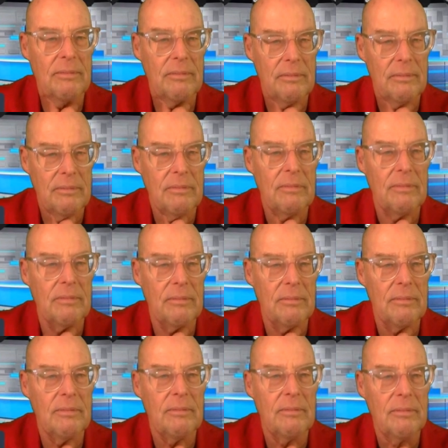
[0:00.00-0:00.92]

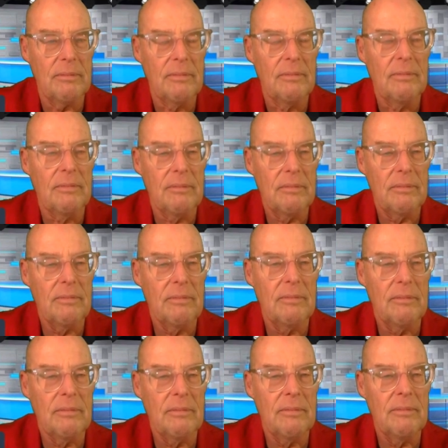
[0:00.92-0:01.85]

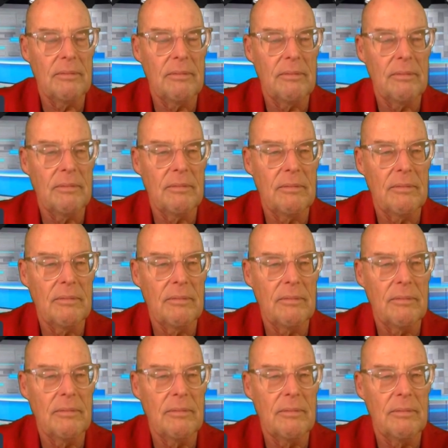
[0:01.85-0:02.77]

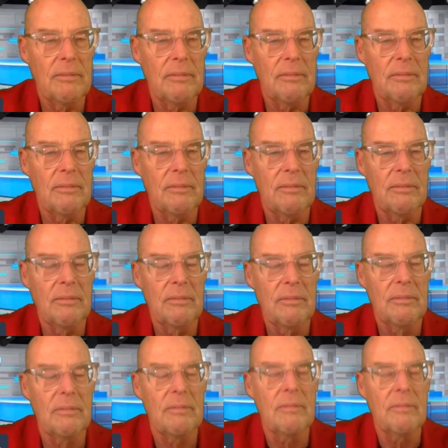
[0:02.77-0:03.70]

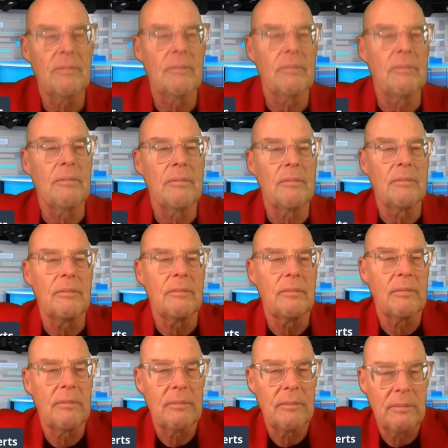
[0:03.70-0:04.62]

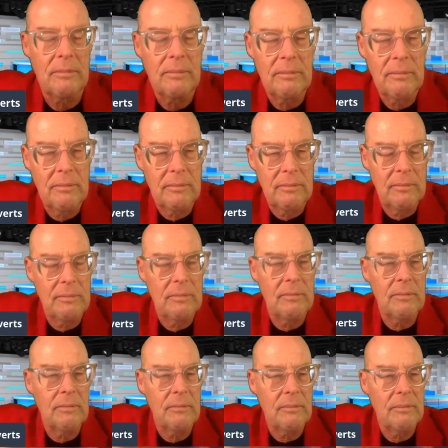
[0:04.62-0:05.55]

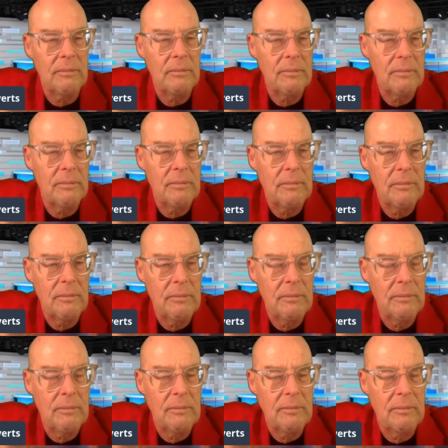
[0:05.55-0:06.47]

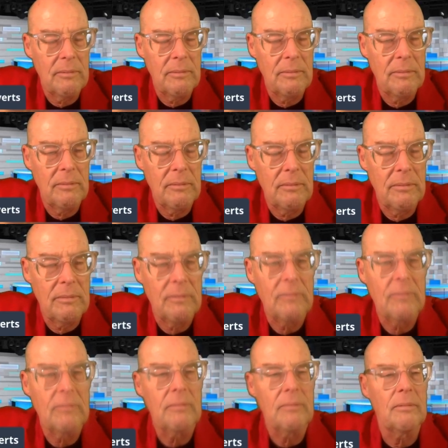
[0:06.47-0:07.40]

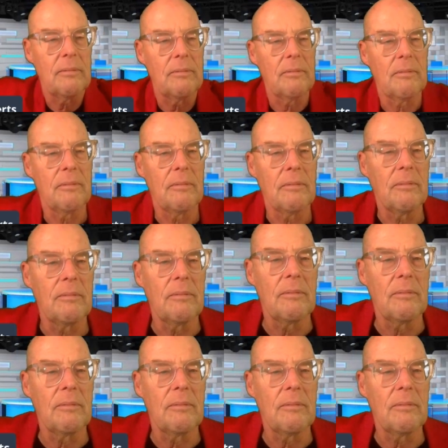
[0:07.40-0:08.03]
This person isn't speaking.